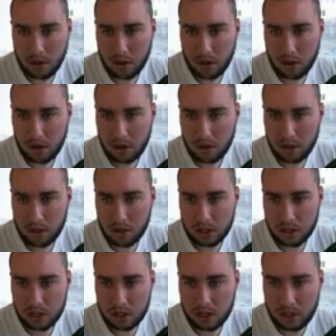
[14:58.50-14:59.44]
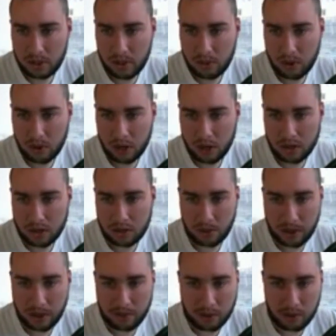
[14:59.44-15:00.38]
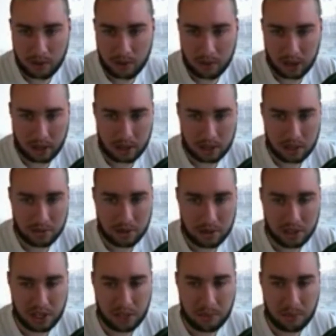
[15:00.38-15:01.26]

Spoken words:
you're just going to be wanting to wait for the market to push up